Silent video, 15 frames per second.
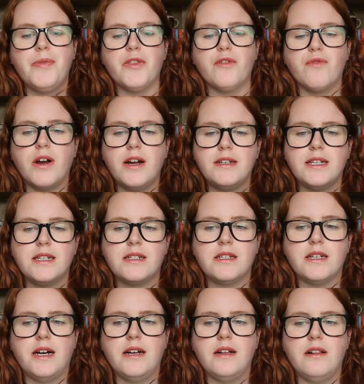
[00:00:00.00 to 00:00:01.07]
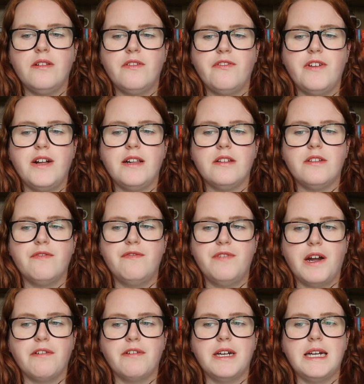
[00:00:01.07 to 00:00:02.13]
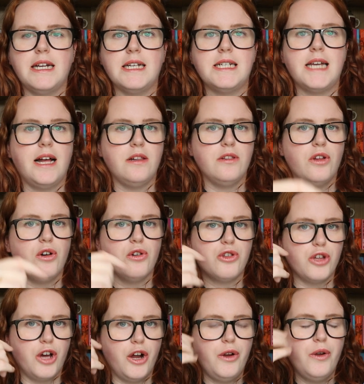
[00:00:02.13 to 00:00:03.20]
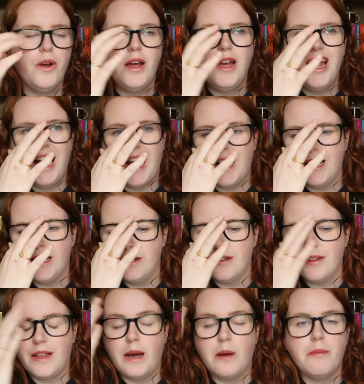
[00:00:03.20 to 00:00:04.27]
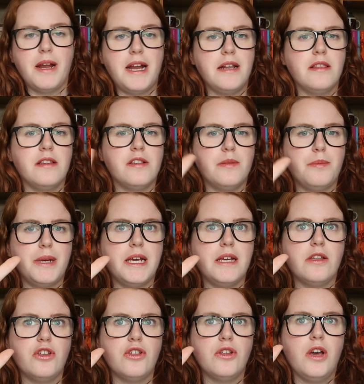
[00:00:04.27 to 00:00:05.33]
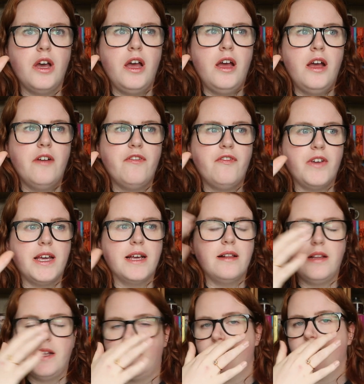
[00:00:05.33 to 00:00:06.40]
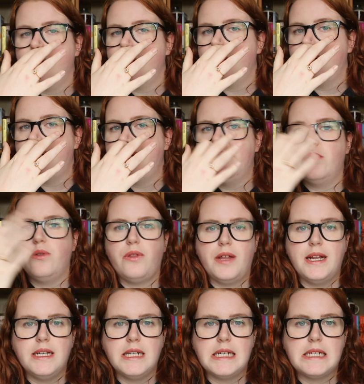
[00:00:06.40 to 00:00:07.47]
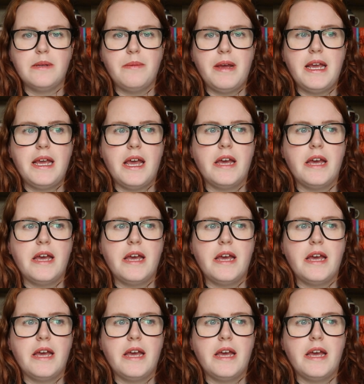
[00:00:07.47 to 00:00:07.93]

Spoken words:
The writing style felt very tell not show, and that made the speech feel incredibly inauthentic to me.